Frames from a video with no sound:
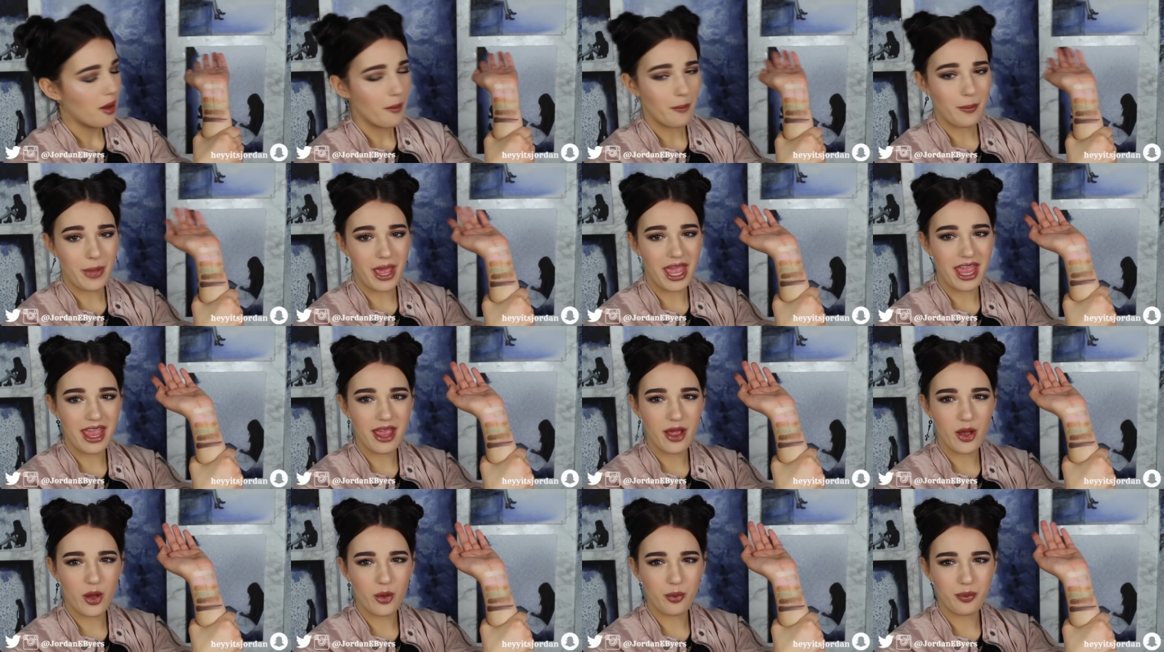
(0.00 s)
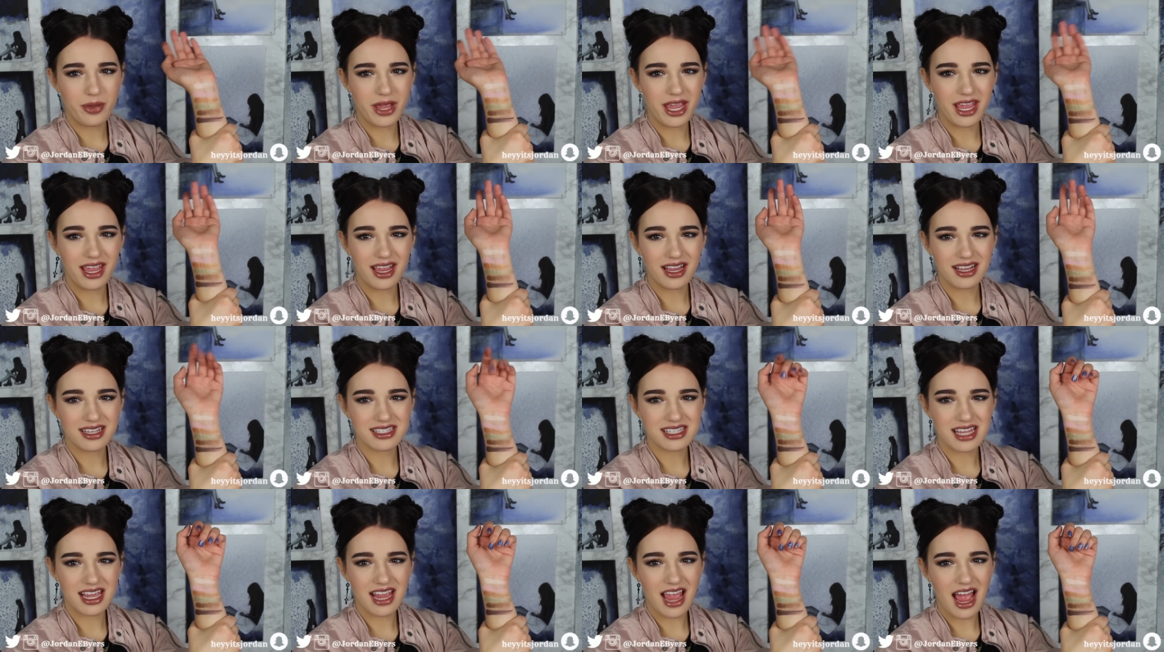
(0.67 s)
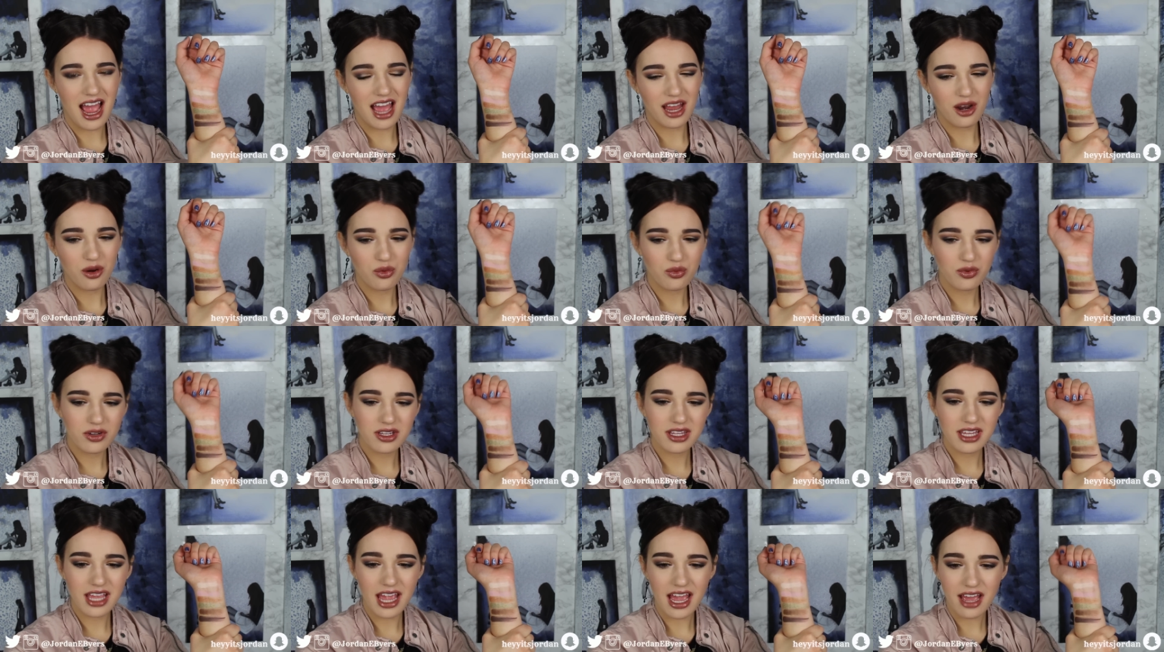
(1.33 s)
pale pink, cause like I don't
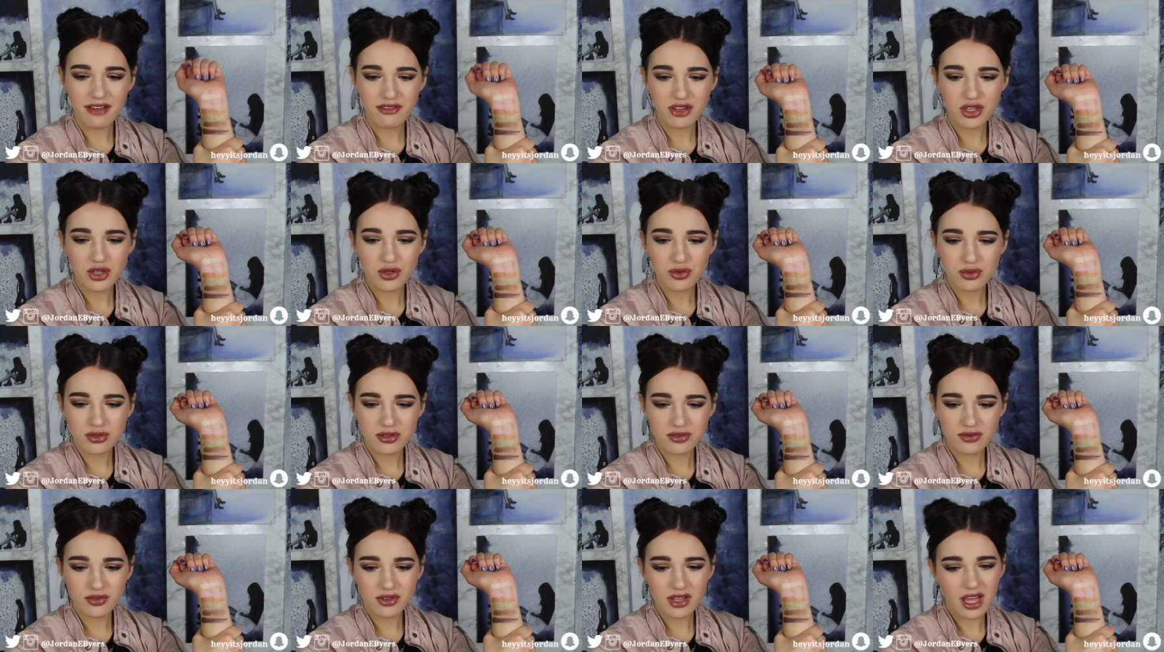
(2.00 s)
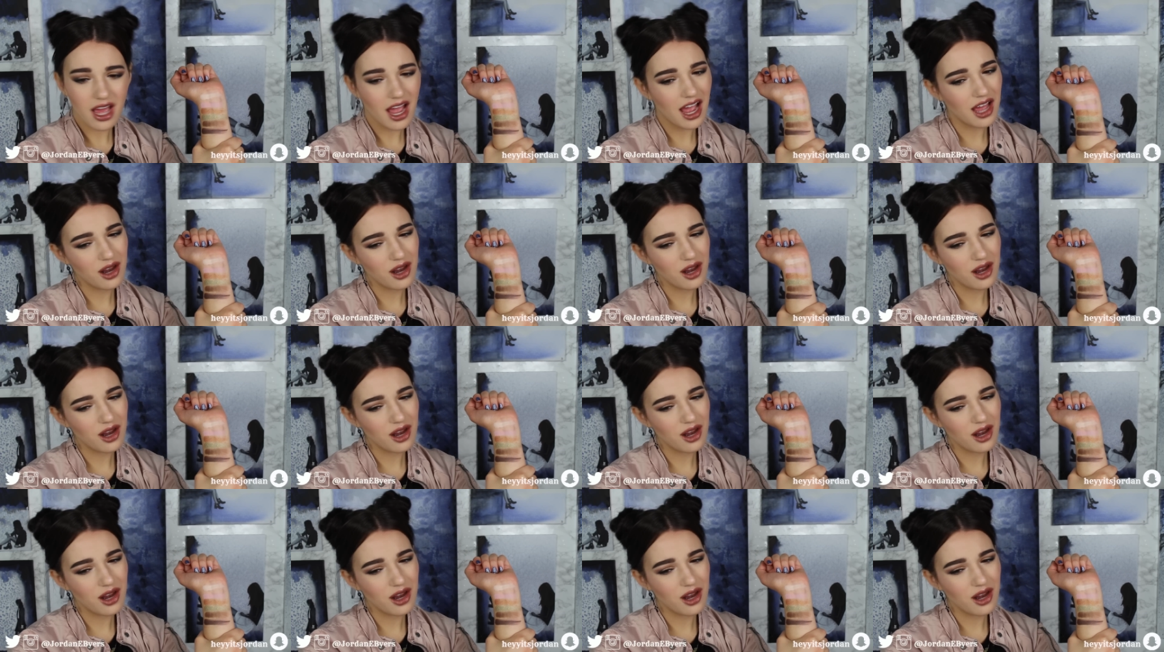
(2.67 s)
really have a use for that.